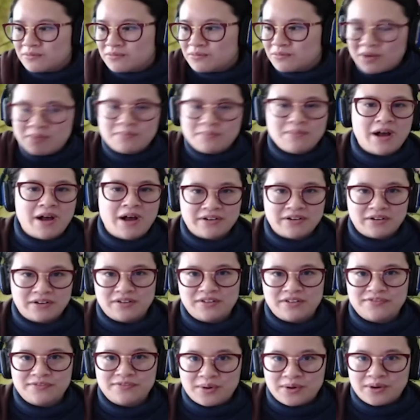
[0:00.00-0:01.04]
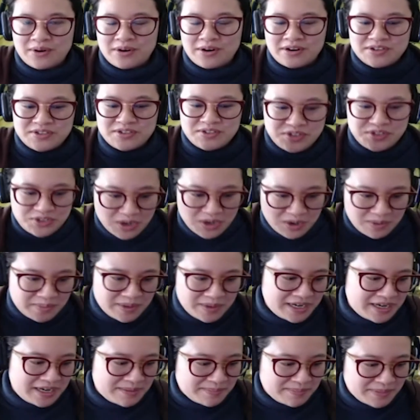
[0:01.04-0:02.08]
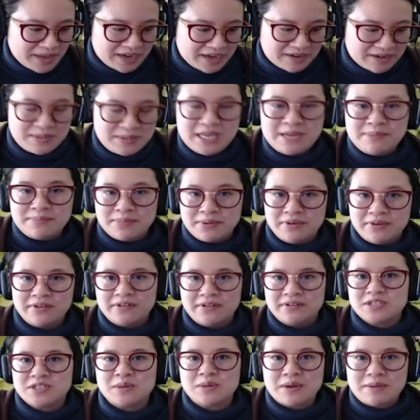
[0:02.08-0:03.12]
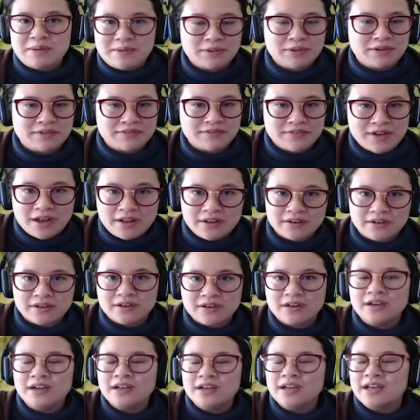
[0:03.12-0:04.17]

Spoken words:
role model for so many black people, so many people of color.